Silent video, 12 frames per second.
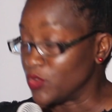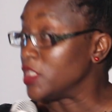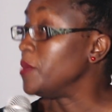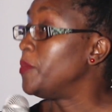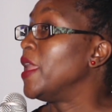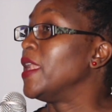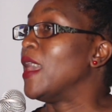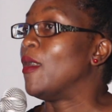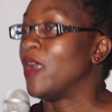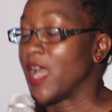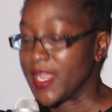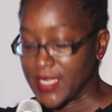deepen
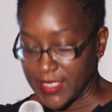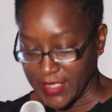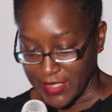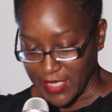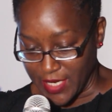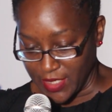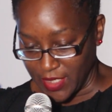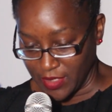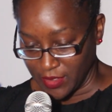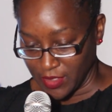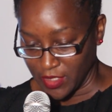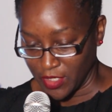our
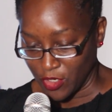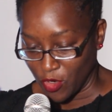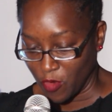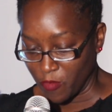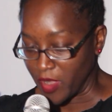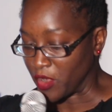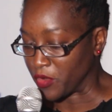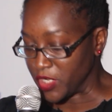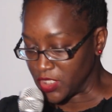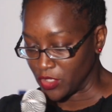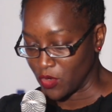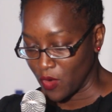understanding of a
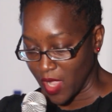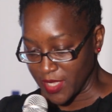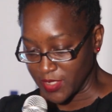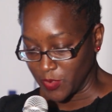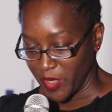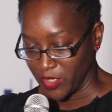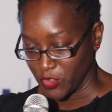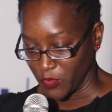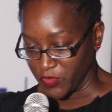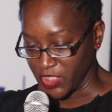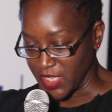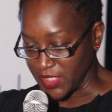critical aspect
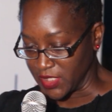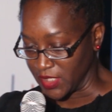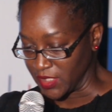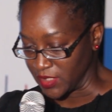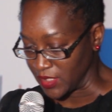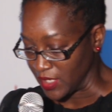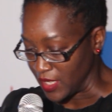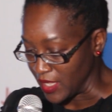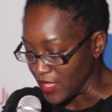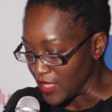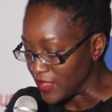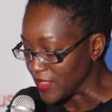of justice
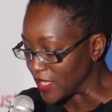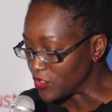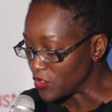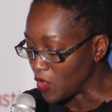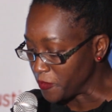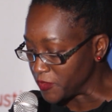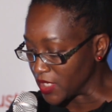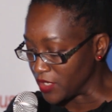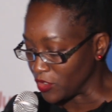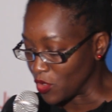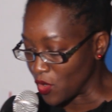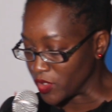that
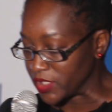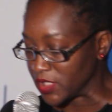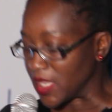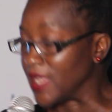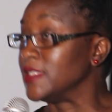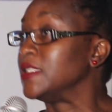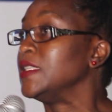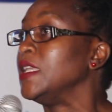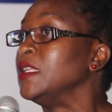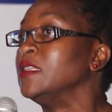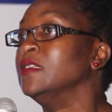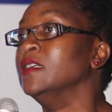often goes
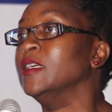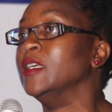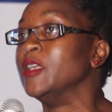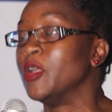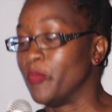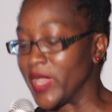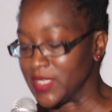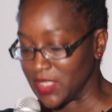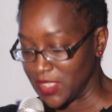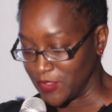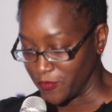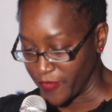unseen but
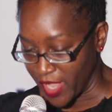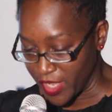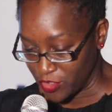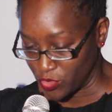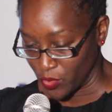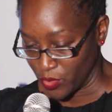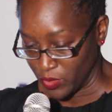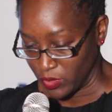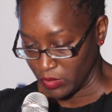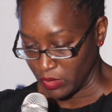is vital